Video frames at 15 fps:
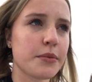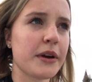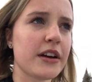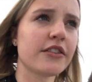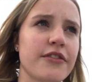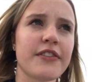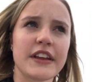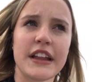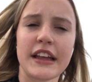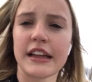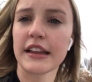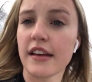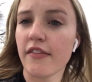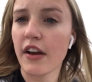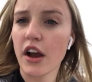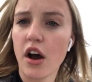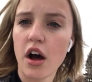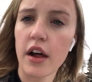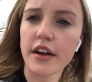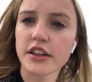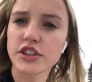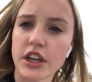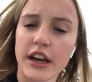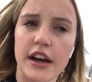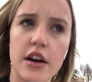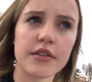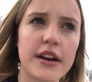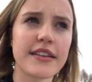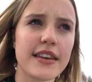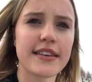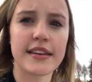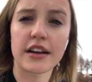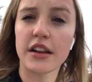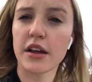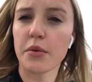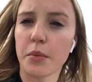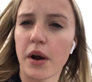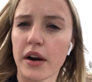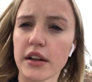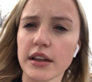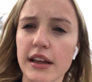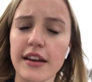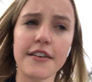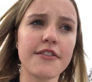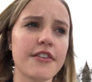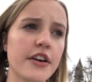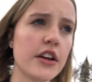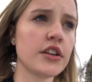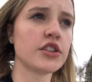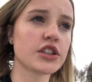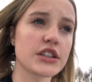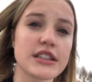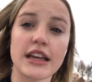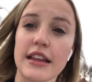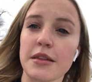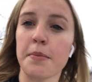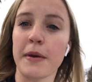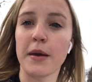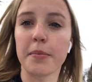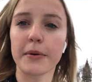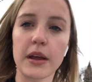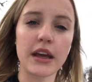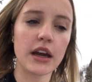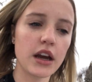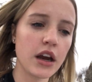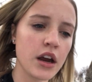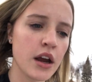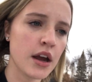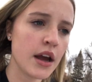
a weird feeling leaving college. Like, I don't necessarily want to leave, just like the people here